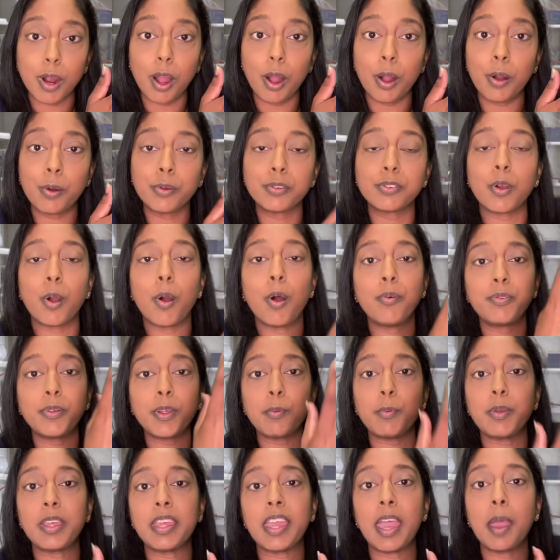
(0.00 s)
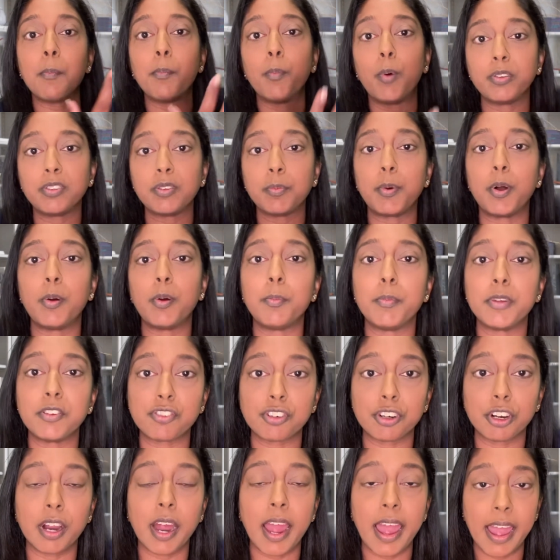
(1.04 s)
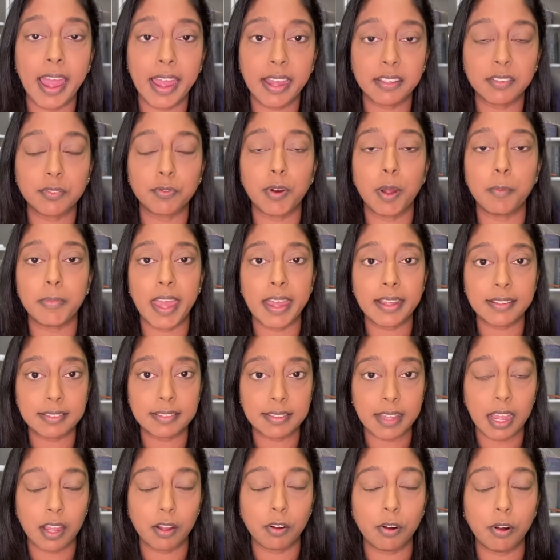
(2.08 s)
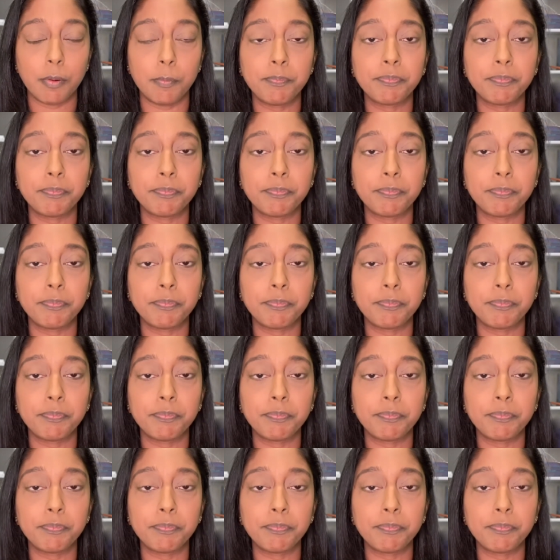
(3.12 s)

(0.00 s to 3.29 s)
So hopefully we get multiple mature eggs from that cycle.